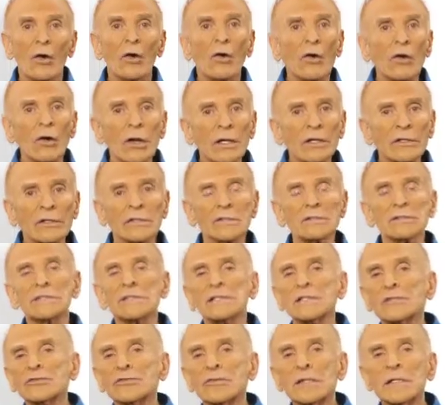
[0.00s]
all of those
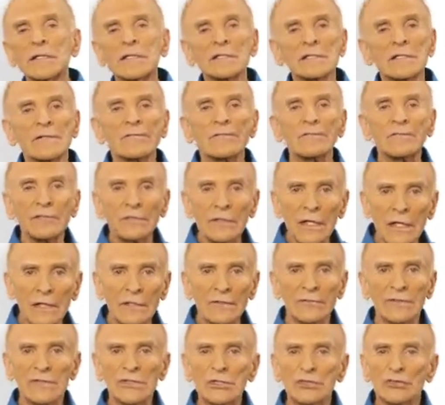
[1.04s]
things release a flood
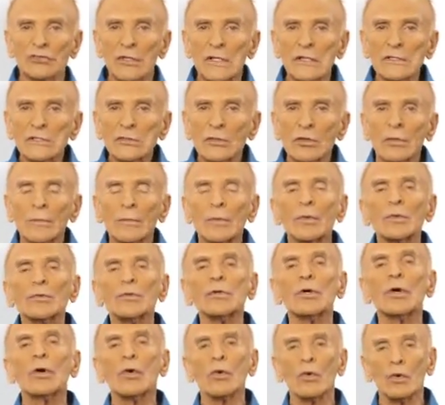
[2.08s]
of the stress hormone
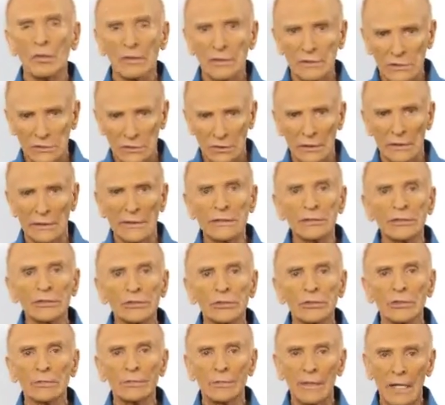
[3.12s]
cortisol into
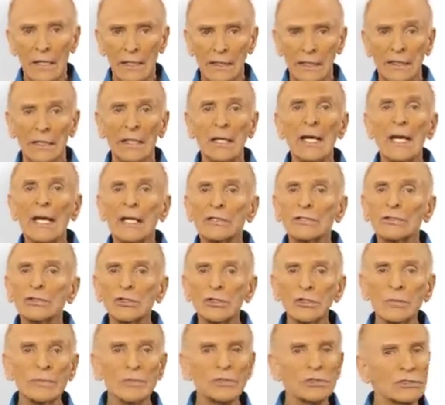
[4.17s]
your body. And
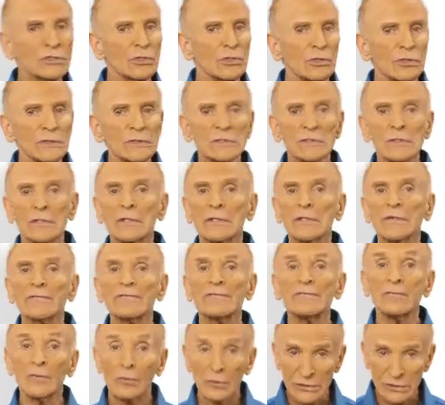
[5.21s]
too much cortisol can
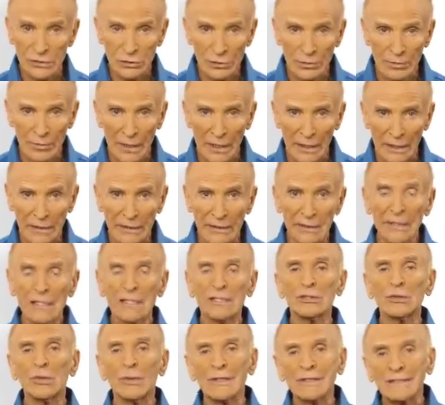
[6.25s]
force your body
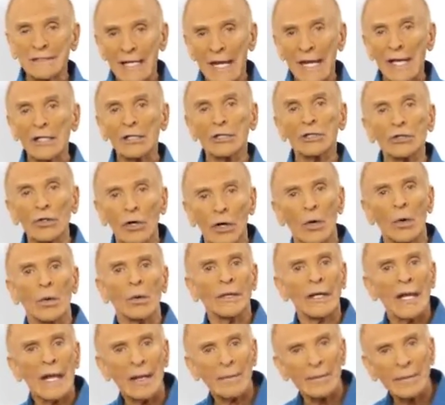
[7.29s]
to attack your
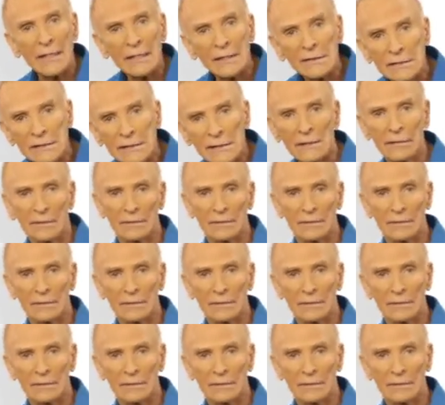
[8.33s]
own MAT.